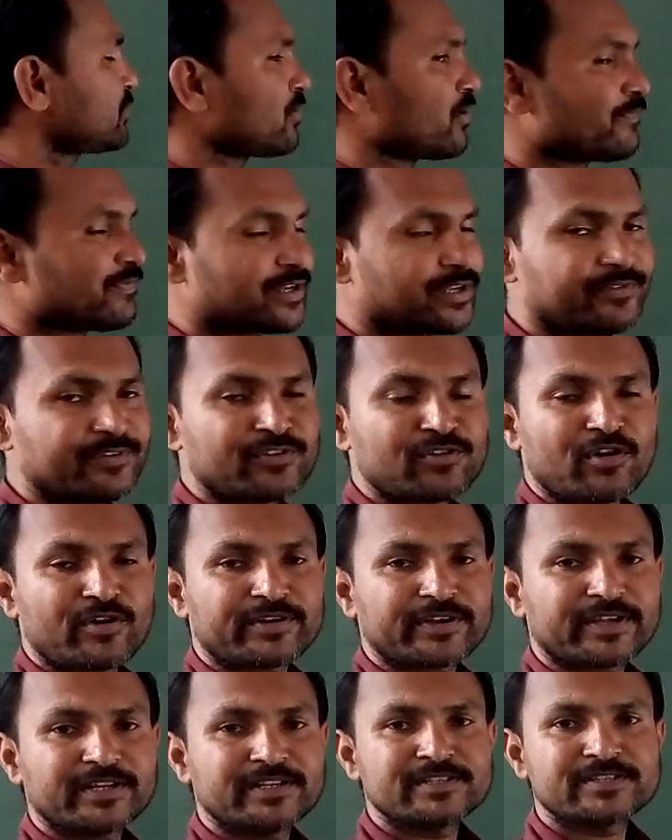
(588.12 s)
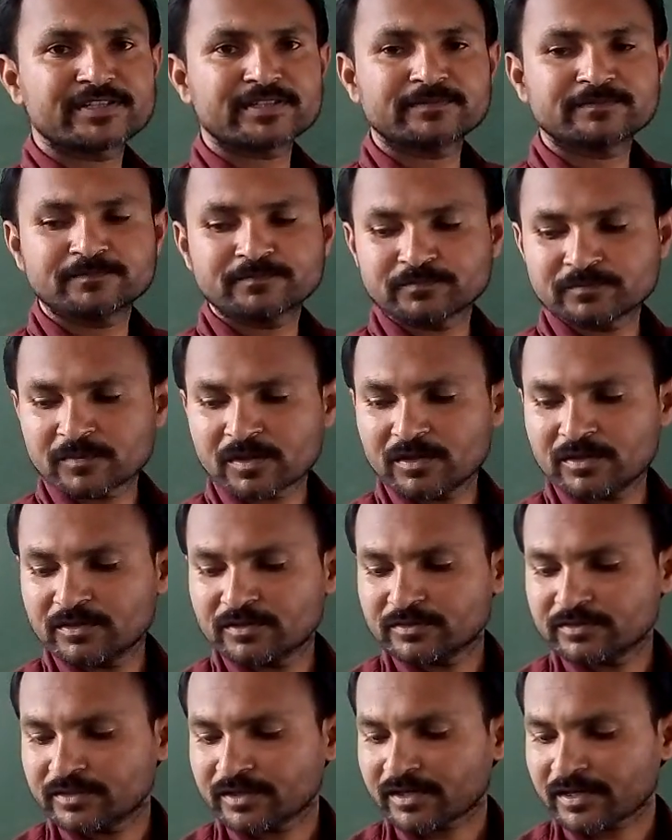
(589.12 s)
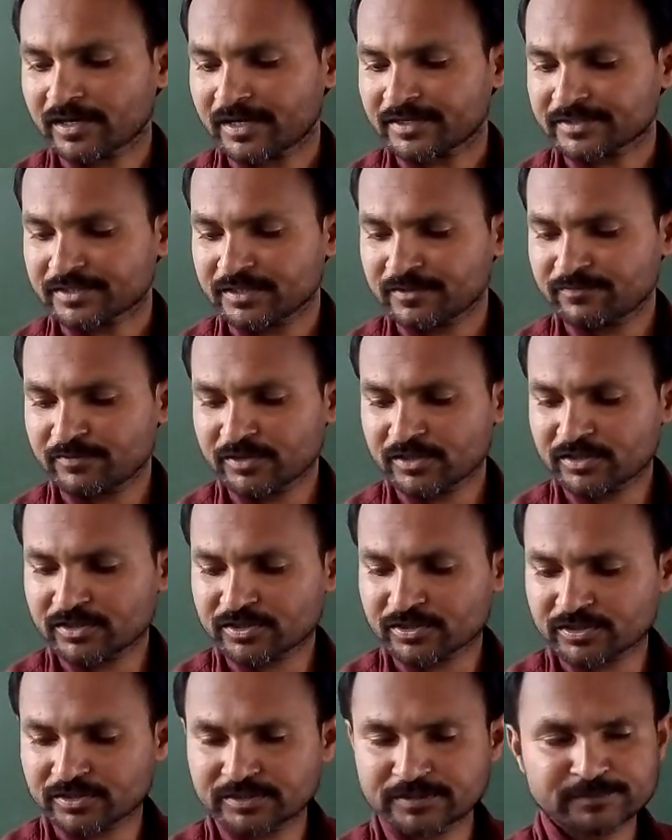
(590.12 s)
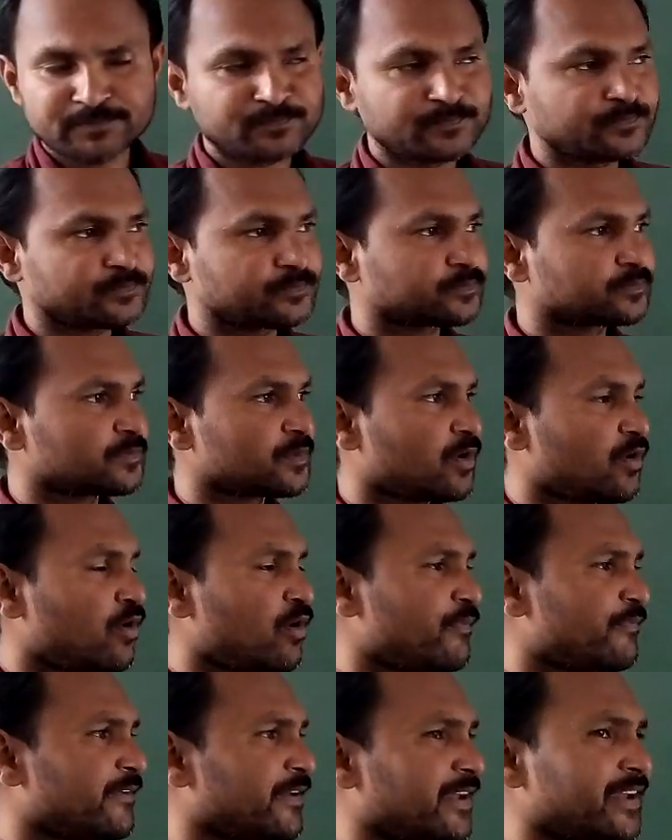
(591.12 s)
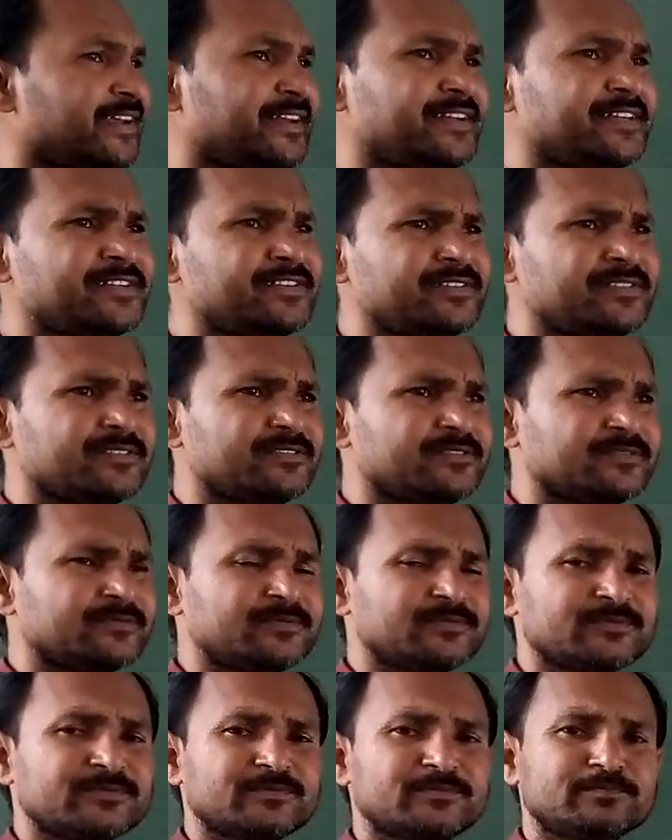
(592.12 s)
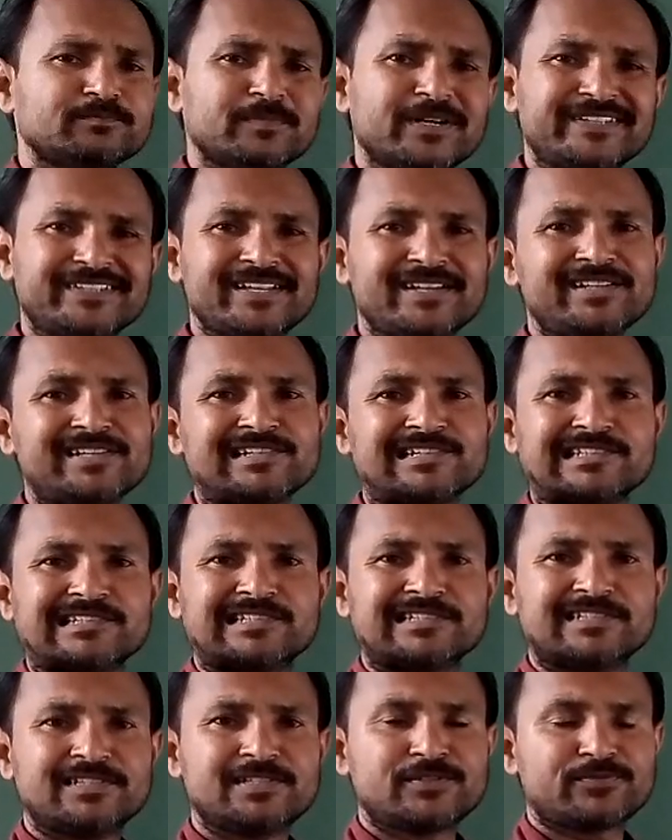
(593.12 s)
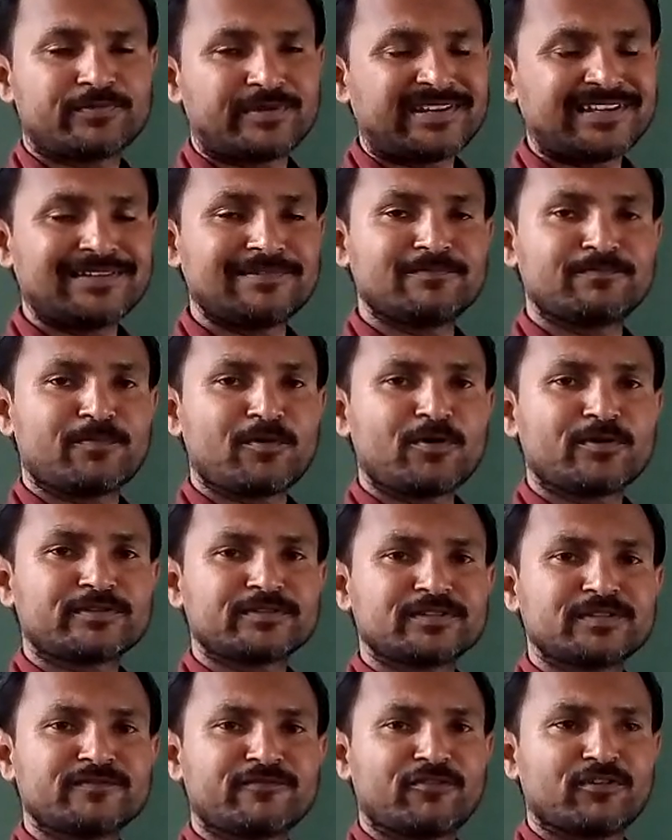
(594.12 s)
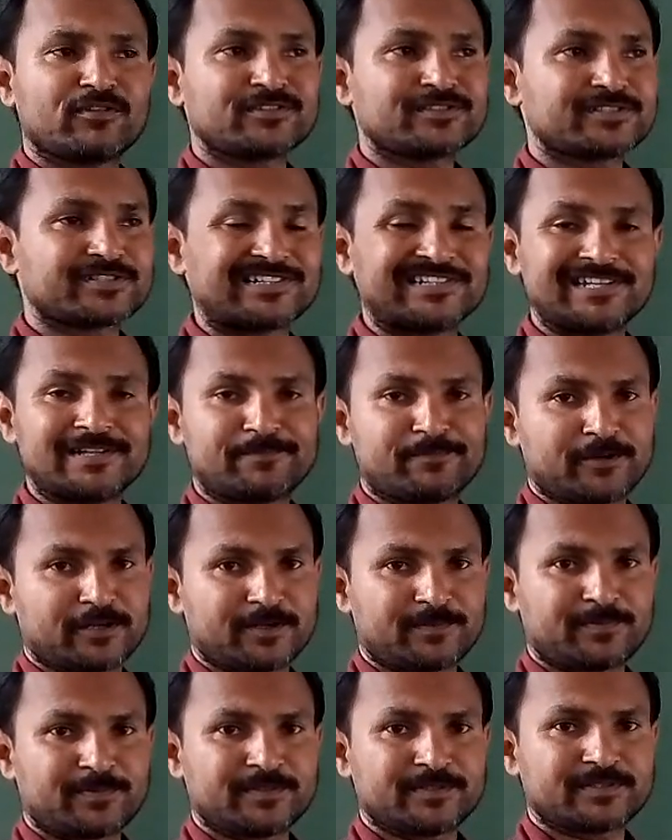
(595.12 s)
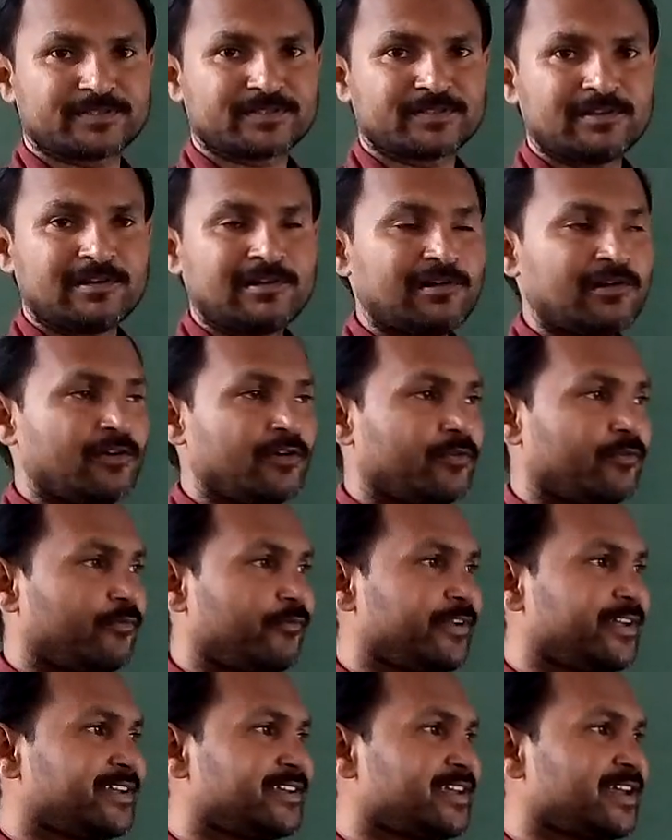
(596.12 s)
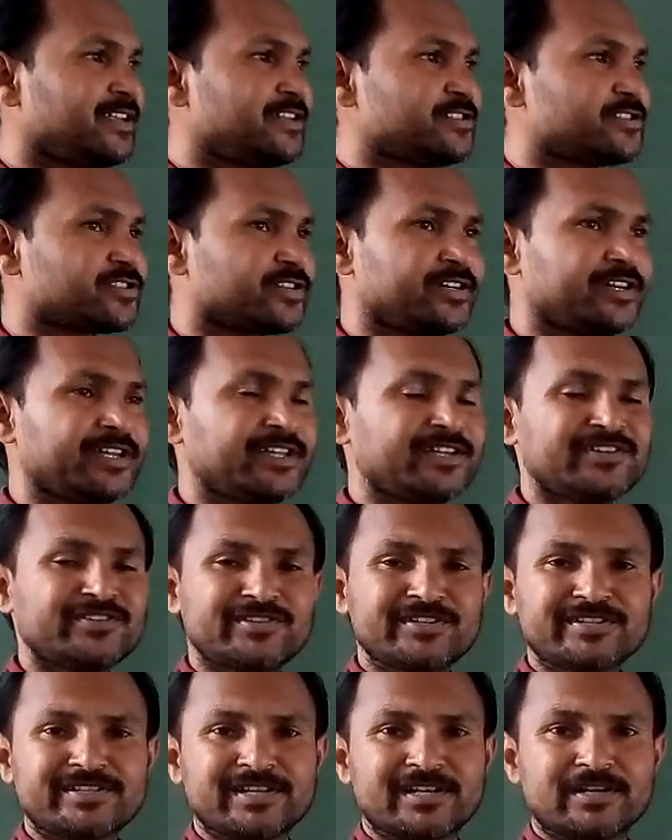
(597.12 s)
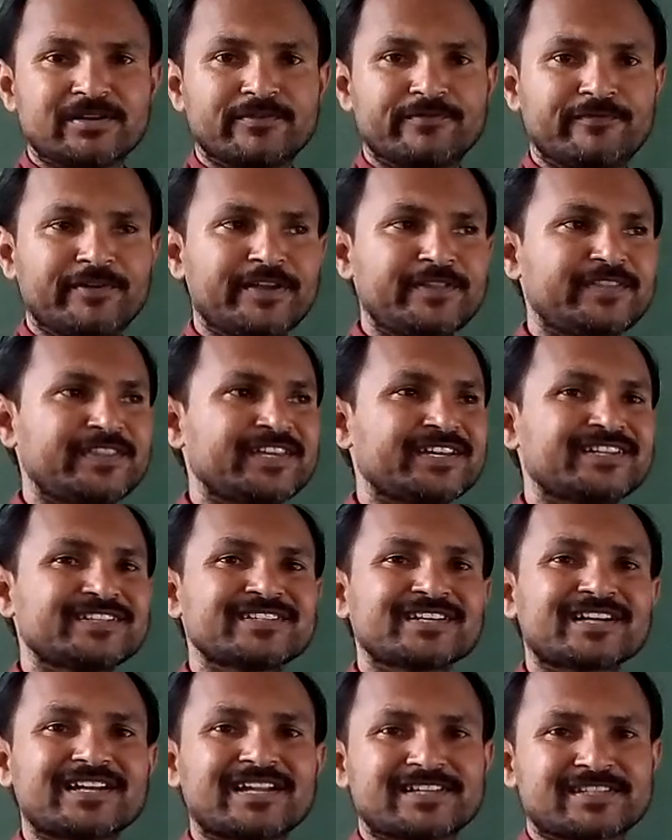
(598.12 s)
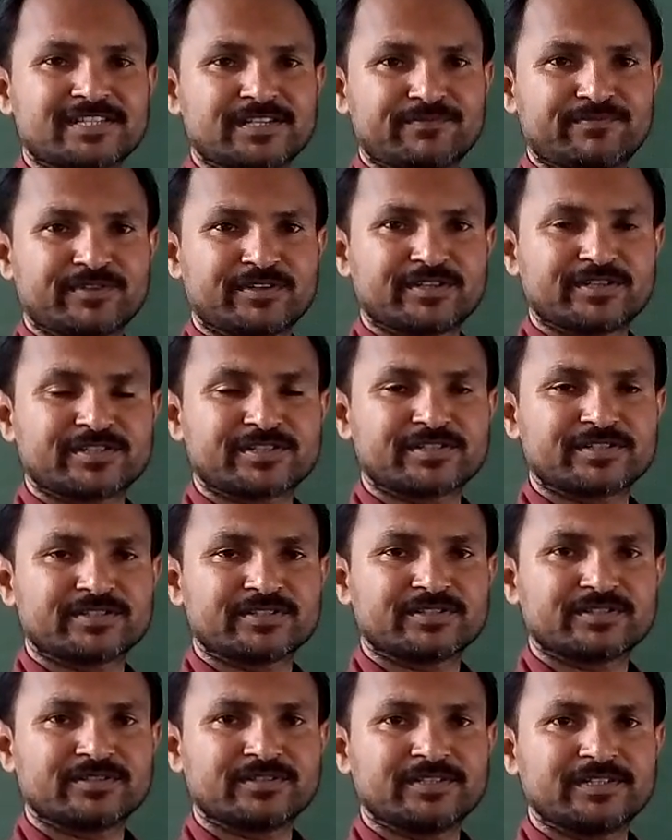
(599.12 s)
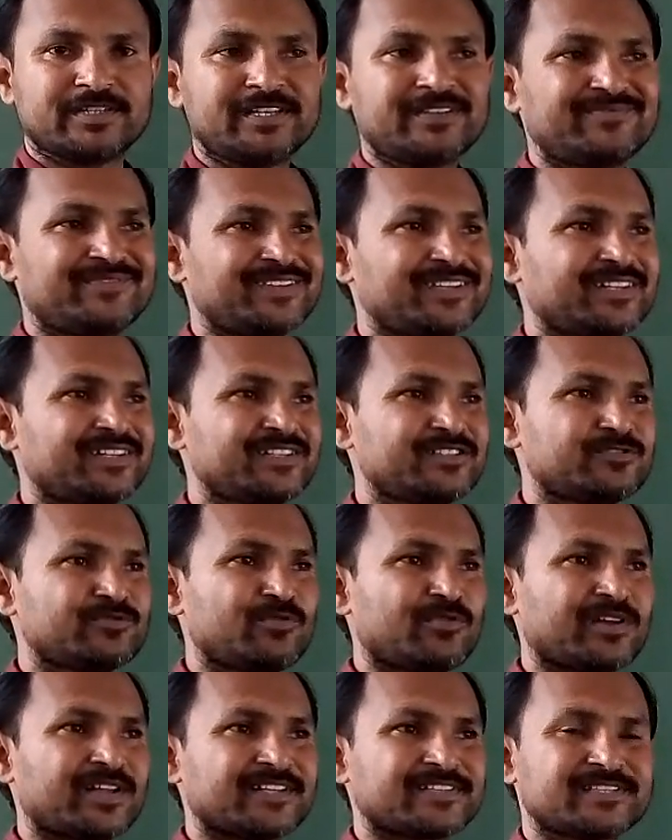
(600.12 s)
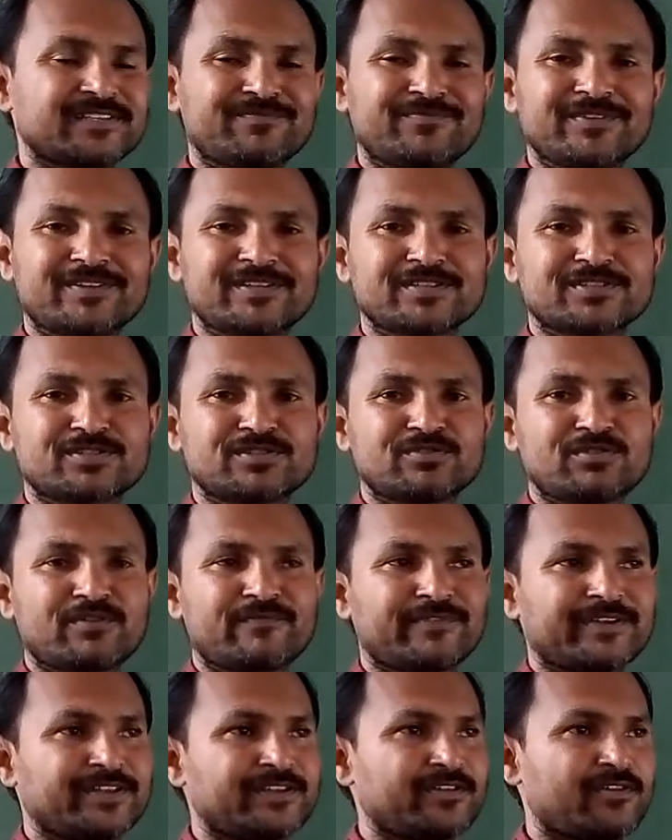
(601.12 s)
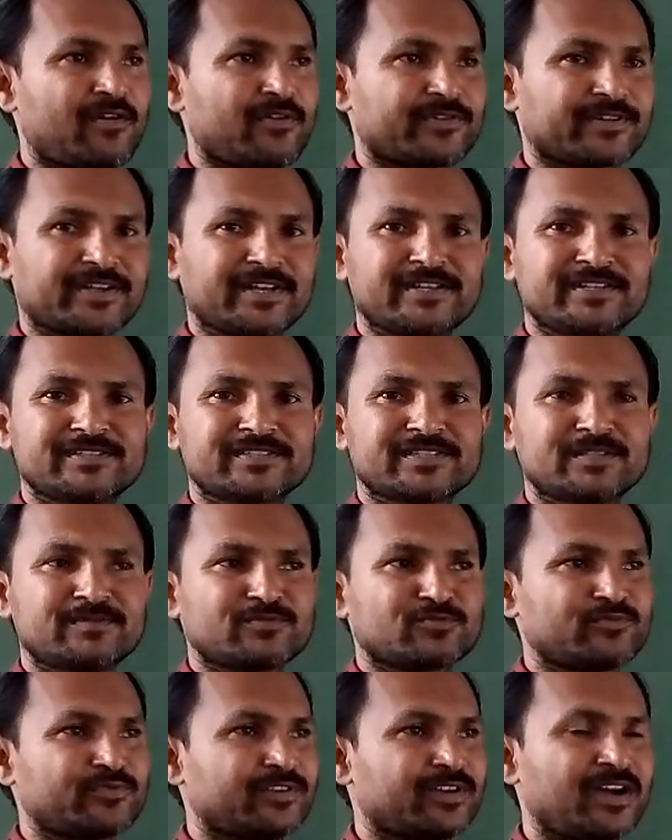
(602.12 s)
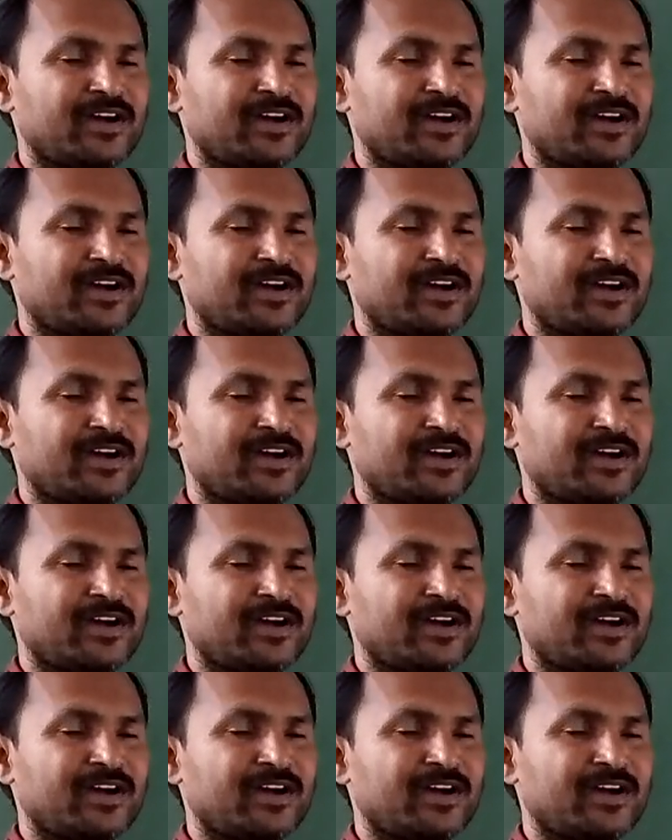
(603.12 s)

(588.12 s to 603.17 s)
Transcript: living organism. The classification of any material is very important for study purpose. We can study in detail when there is a classification. If there is no classification of any organisms, we can't